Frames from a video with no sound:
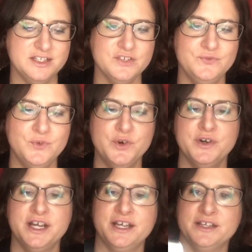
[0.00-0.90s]

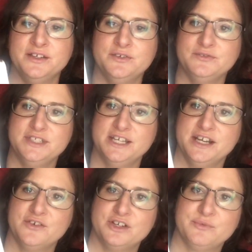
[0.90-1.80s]
Sephora 10
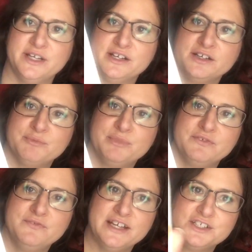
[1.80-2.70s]
Hour Wear
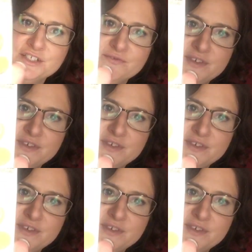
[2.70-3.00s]
Perfection